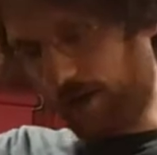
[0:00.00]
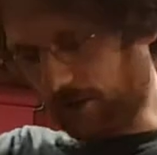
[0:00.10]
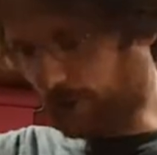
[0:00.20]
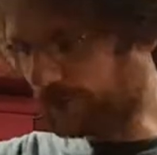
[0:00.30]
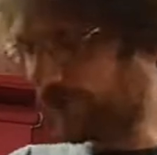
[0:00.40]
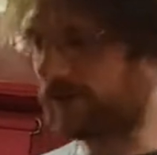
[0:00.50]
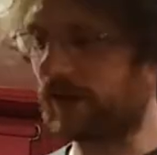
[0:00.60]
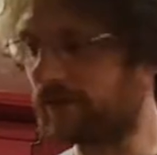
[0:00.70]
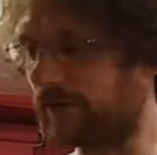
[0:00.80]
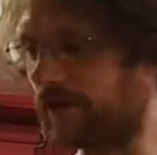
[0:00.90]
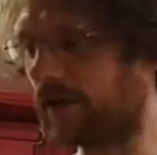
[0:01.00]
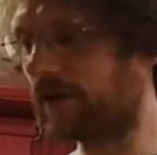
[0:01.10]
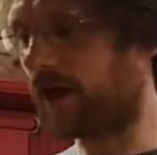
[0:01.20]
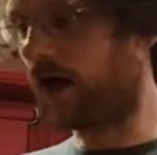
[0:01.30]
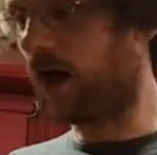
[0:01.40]
lofty standard.
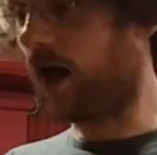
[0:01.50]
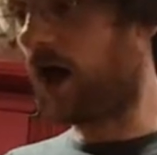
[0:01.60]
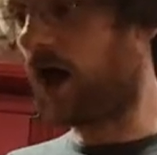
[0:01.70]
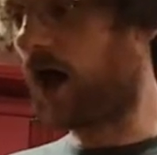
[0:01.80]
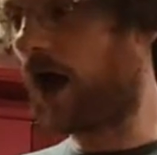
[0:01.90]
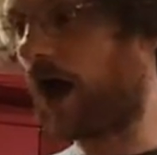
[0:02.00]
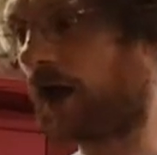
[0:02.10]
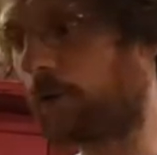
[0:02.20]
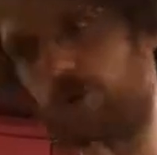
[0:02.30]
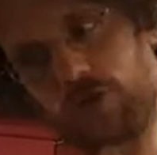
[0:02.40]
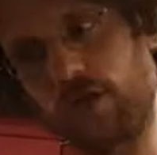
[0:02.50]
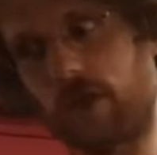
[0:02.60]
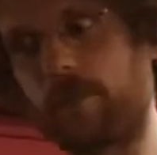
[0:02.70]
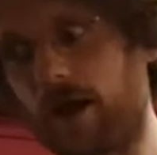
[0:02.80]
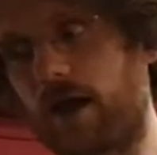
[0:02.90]
And I was
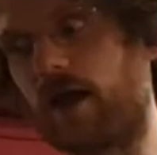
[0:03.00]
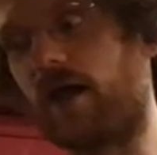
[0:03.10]
thinking about